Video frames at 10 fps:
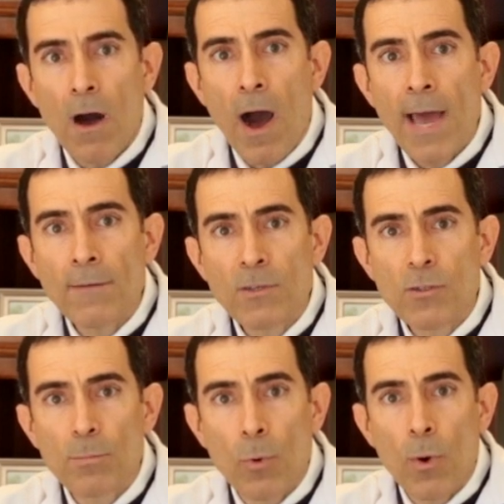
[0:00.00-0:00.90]
I have
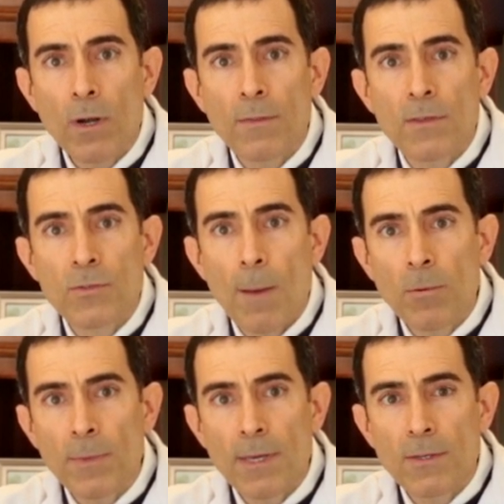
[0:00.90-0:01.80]
explored the
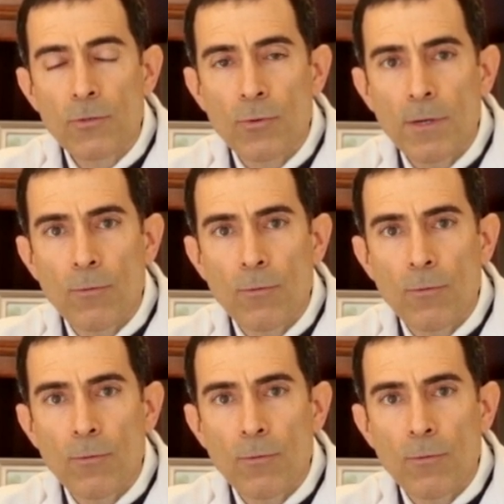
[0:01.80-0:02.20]
supplement industry